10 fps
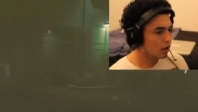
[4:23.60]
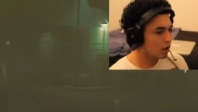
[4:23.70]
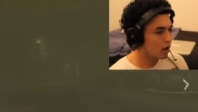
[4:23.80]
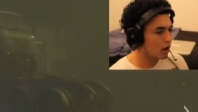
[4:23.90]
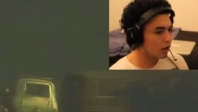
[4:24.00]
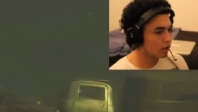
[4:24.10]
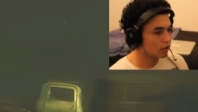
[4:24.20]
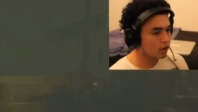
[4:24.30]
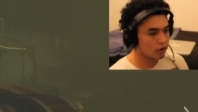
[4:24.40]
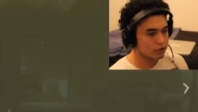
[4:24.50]

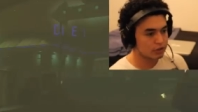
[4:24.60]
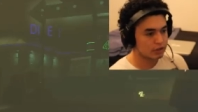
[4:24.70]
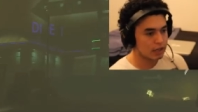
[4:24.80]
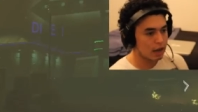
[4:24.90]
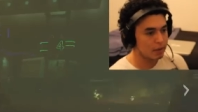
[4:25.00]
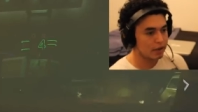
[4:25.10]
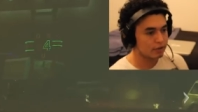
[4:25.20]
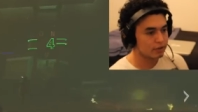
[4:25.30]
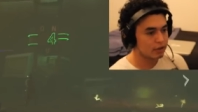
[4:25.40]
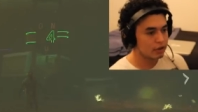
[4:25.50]
Oh gosh, damn it.